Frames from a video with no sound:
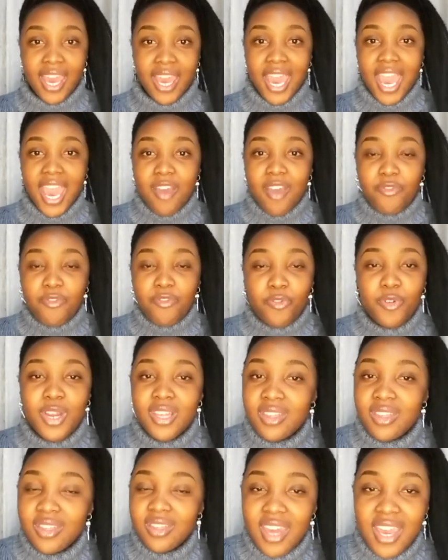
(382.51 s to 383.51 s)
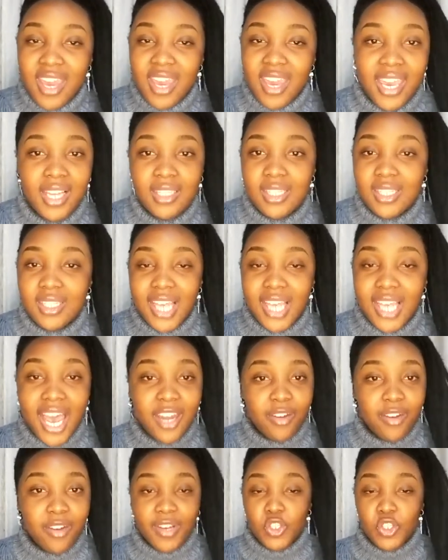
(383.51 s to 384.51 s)
Everything inside
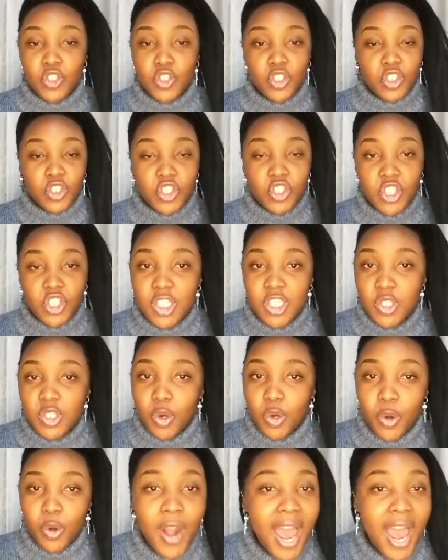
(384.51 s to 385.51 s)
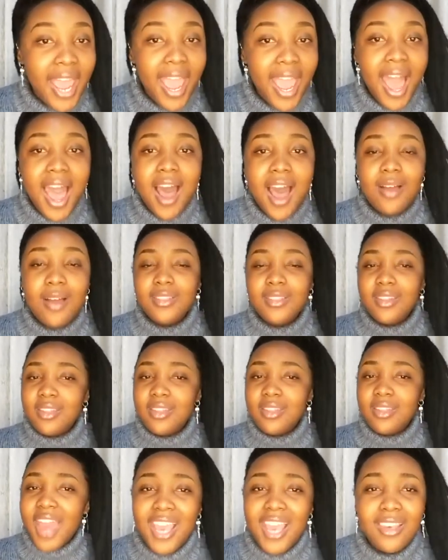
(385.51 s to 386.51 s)
of us should just cry out,
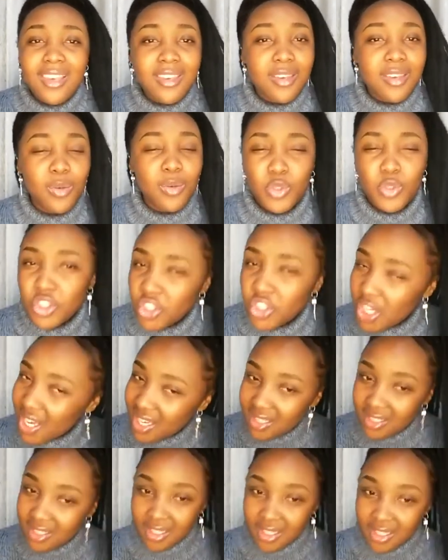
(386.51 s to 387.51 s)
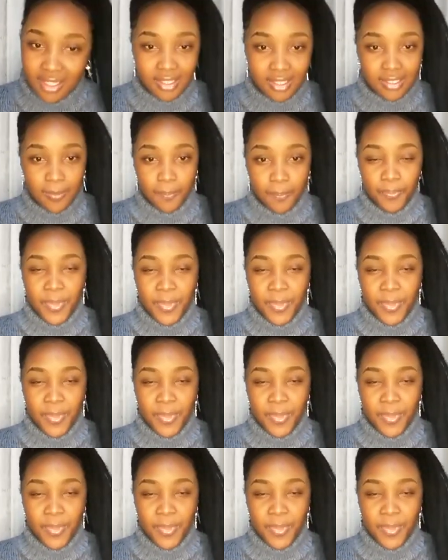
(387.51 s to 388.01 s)
thank you, Jesus.